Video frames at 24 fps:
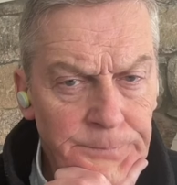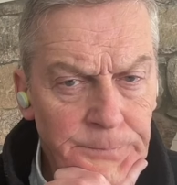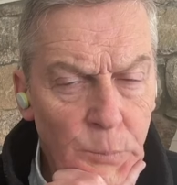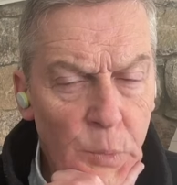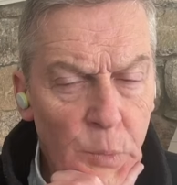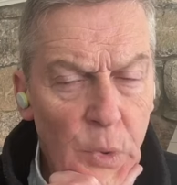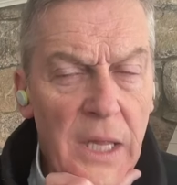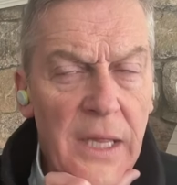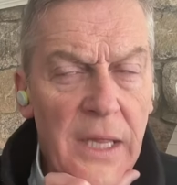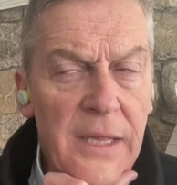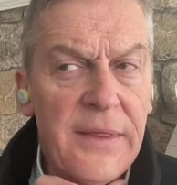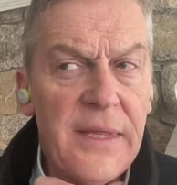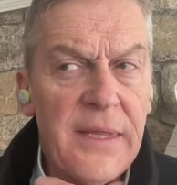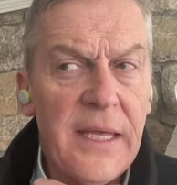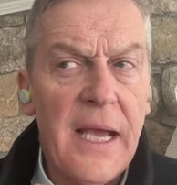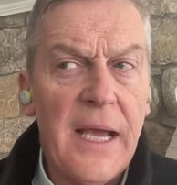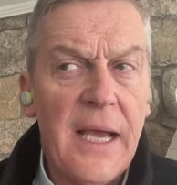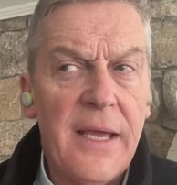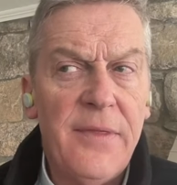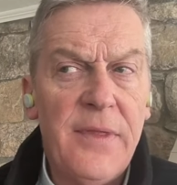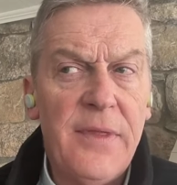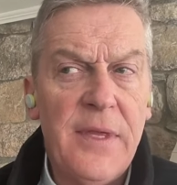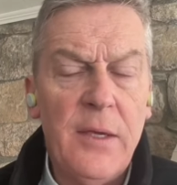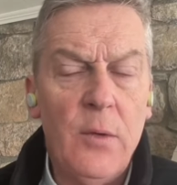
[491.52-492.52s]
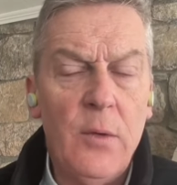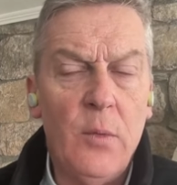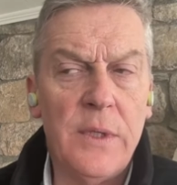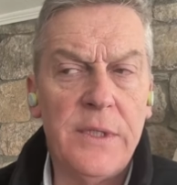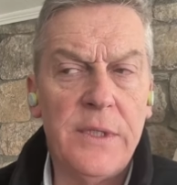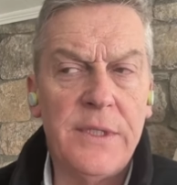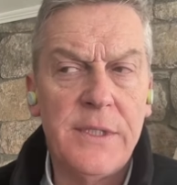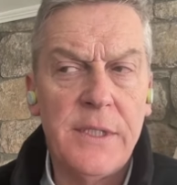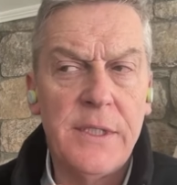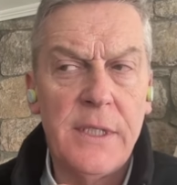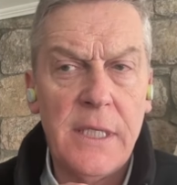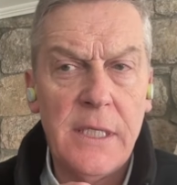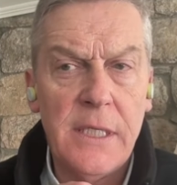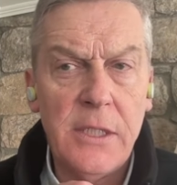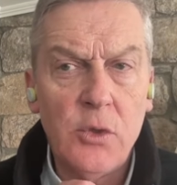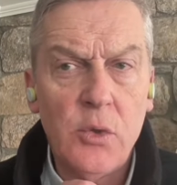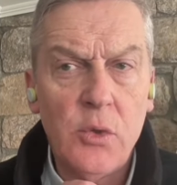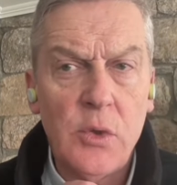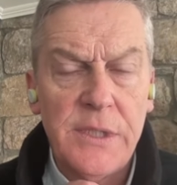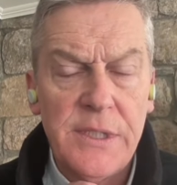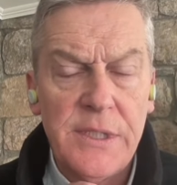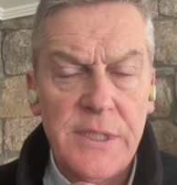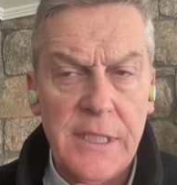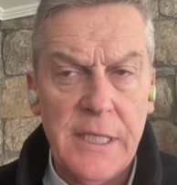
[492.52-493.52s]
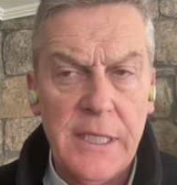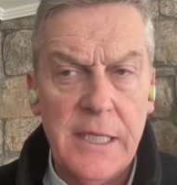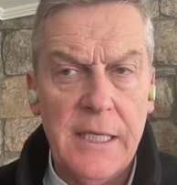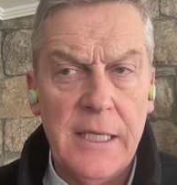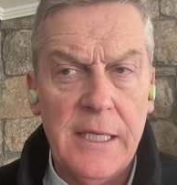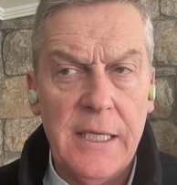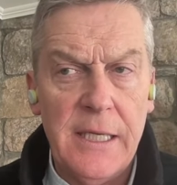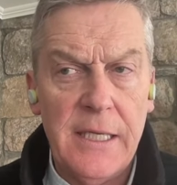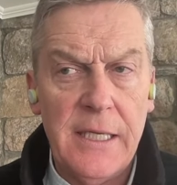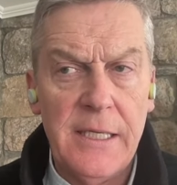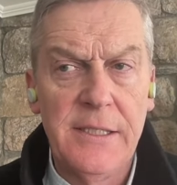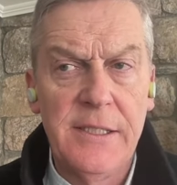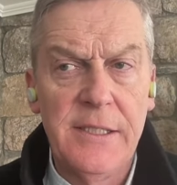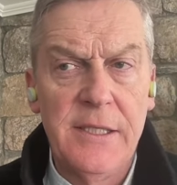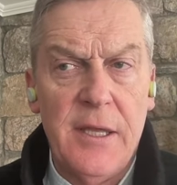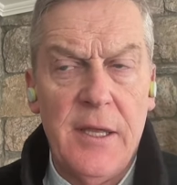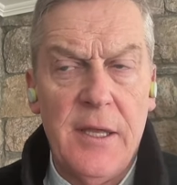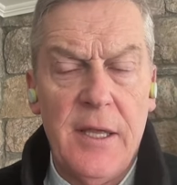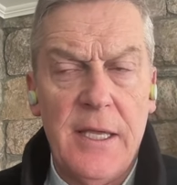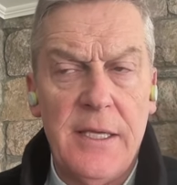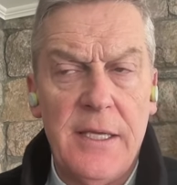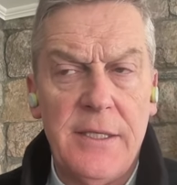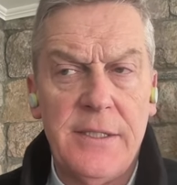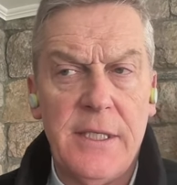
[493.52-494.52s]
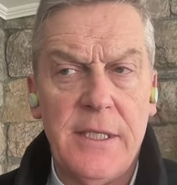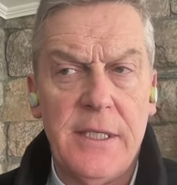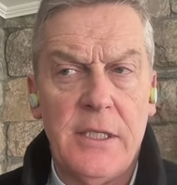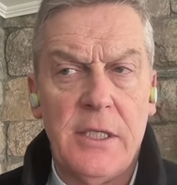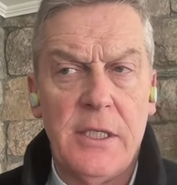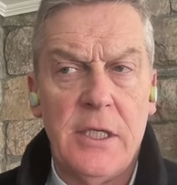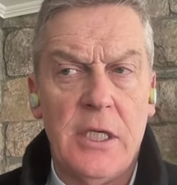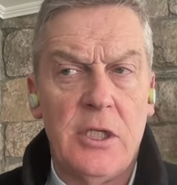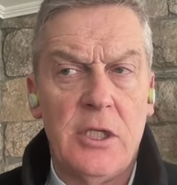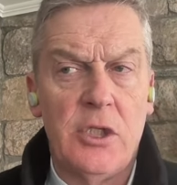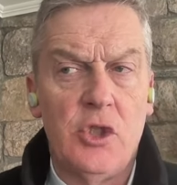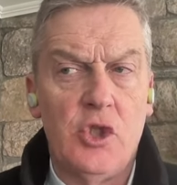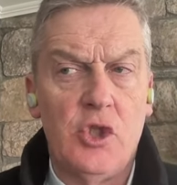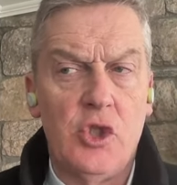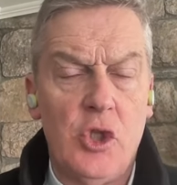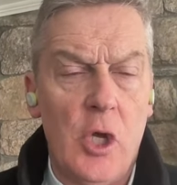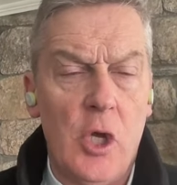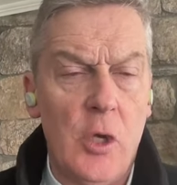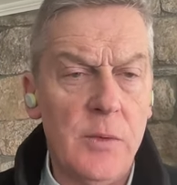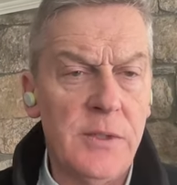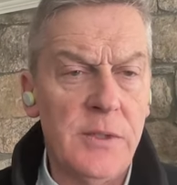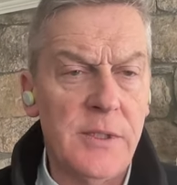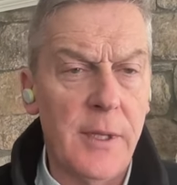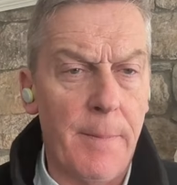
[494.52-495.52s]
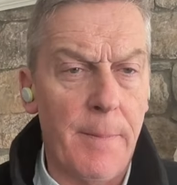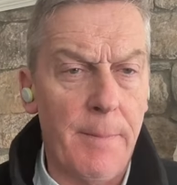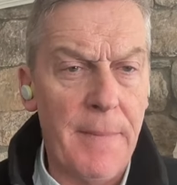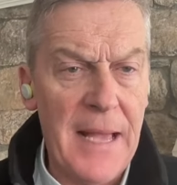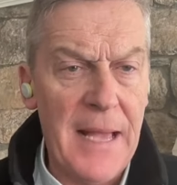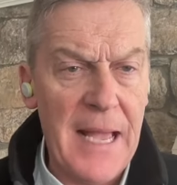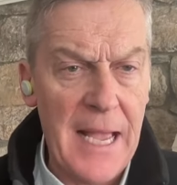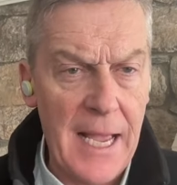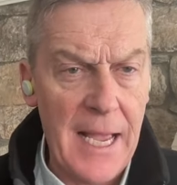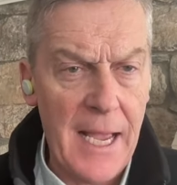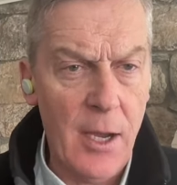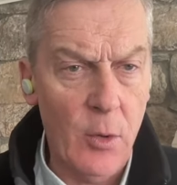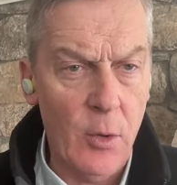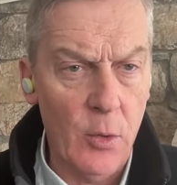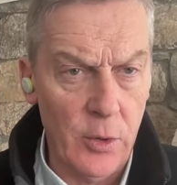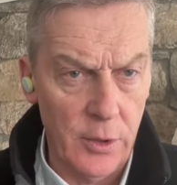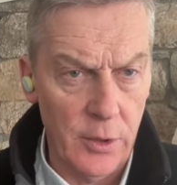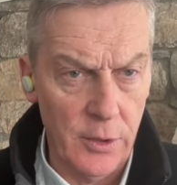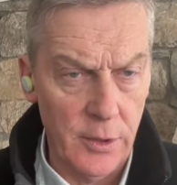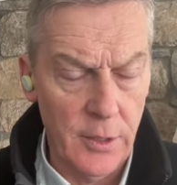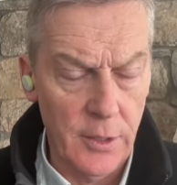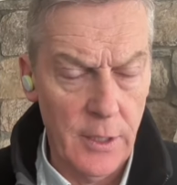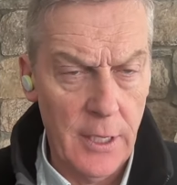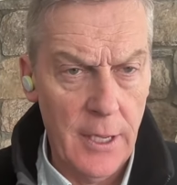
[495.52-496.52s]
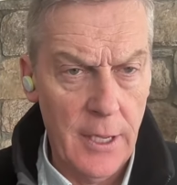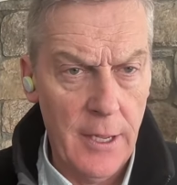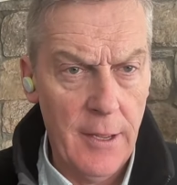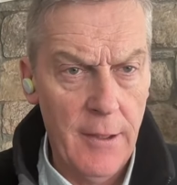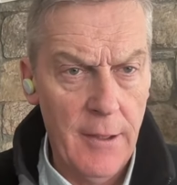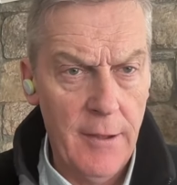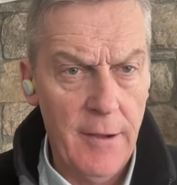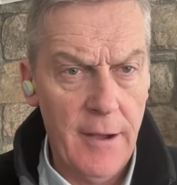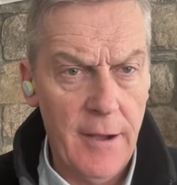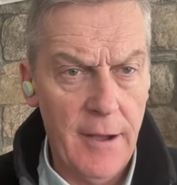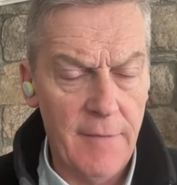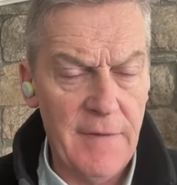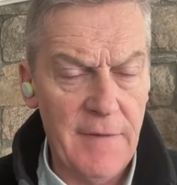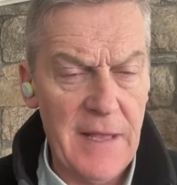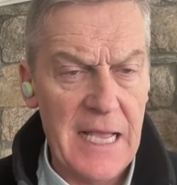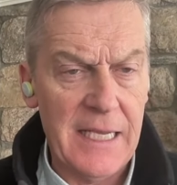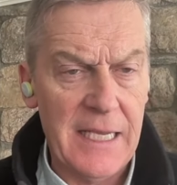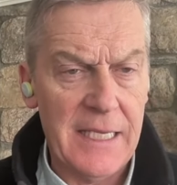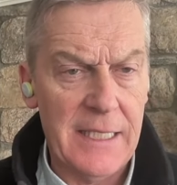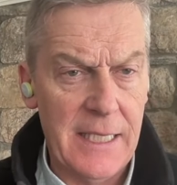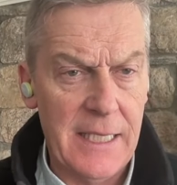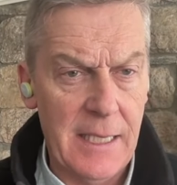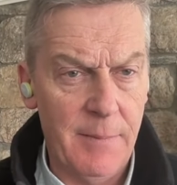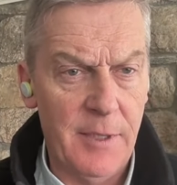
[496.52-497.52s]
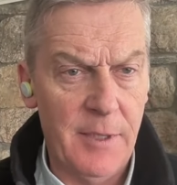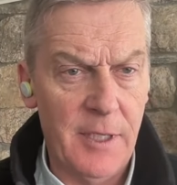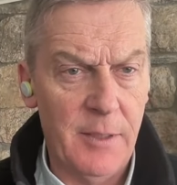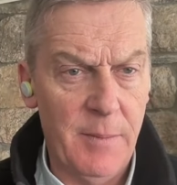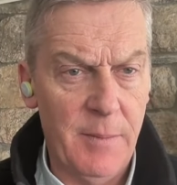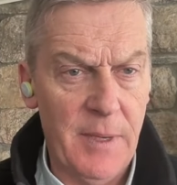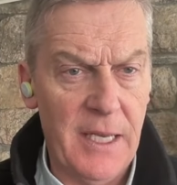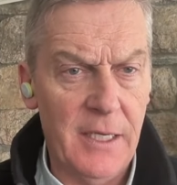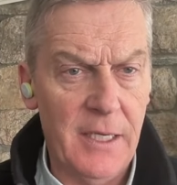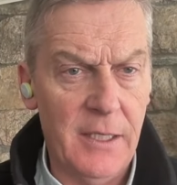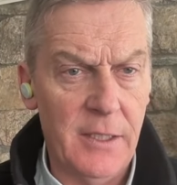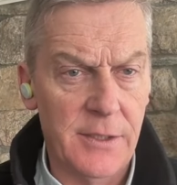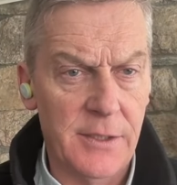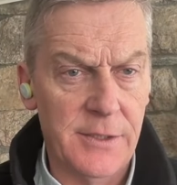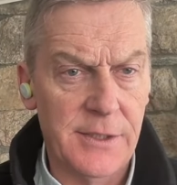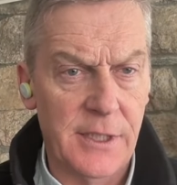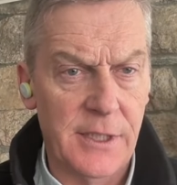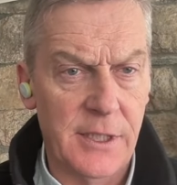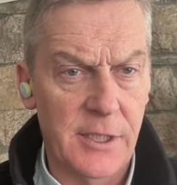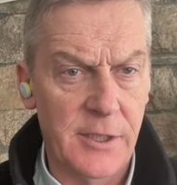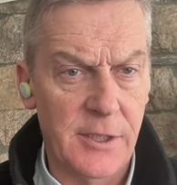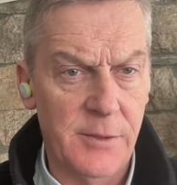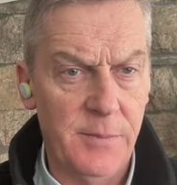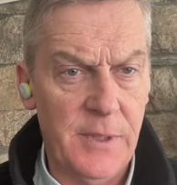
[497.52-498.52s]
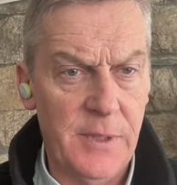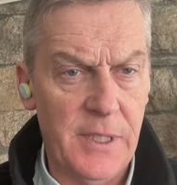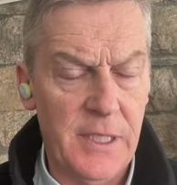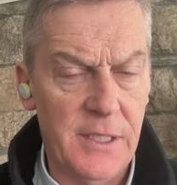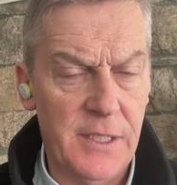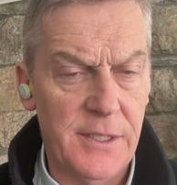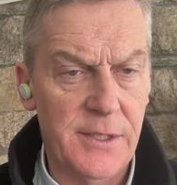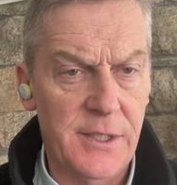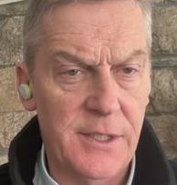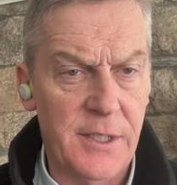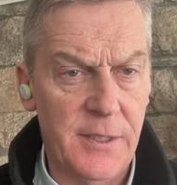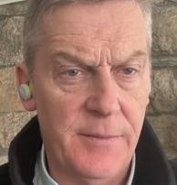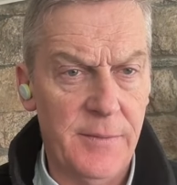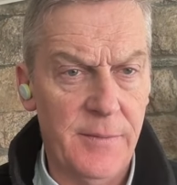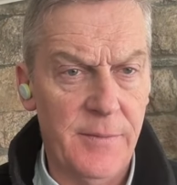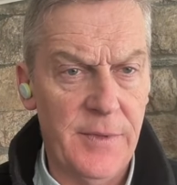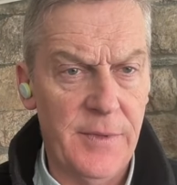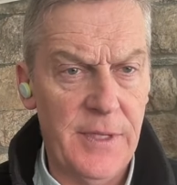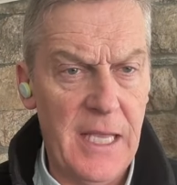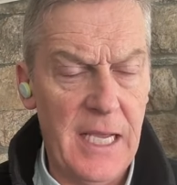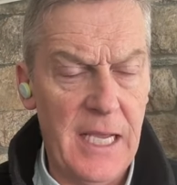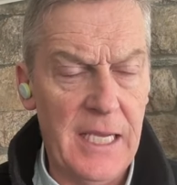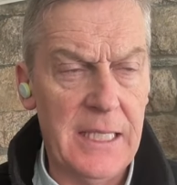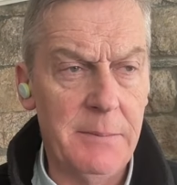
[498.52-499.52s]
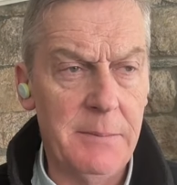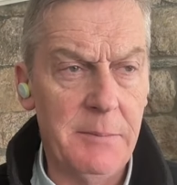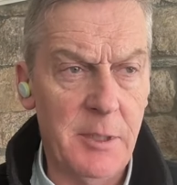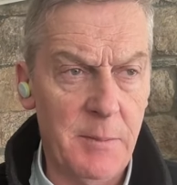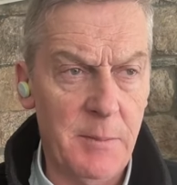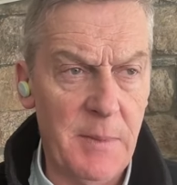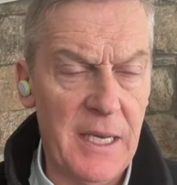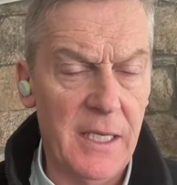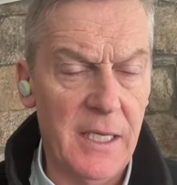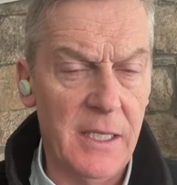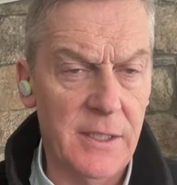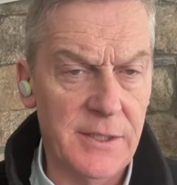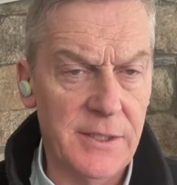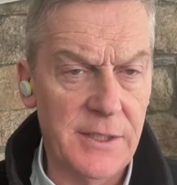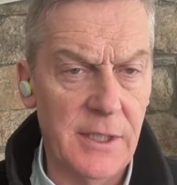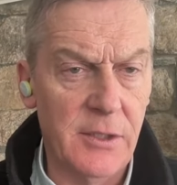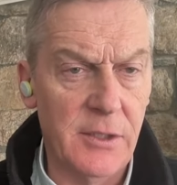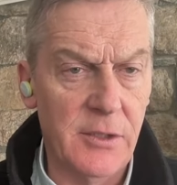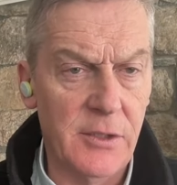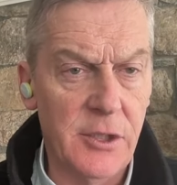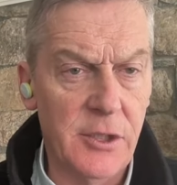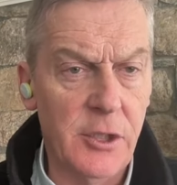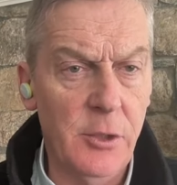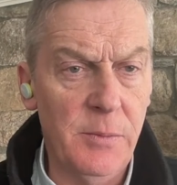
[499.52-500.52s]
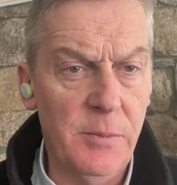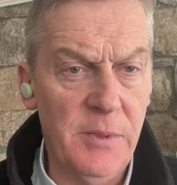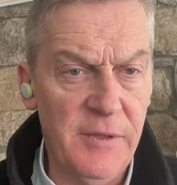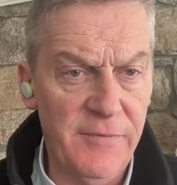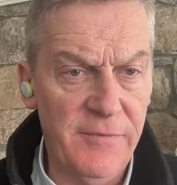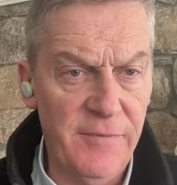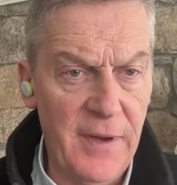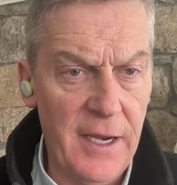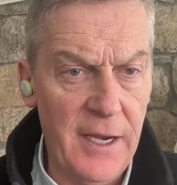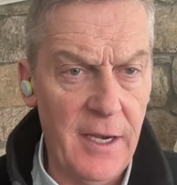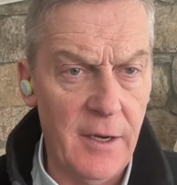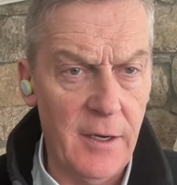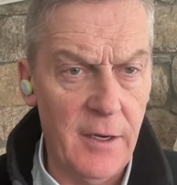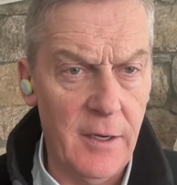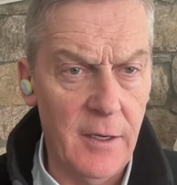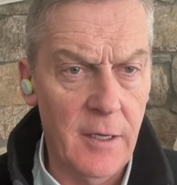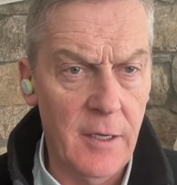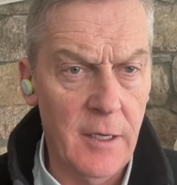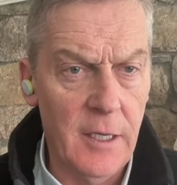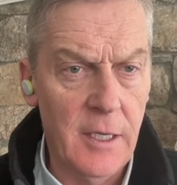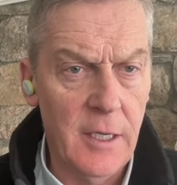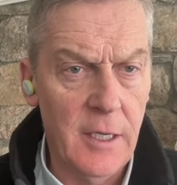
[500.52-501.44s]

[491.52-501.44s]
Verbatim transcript: Well, I, th- I think what's interesting is th- is it it shows the power of academic medical centers because the the academic medical centers, to be fair,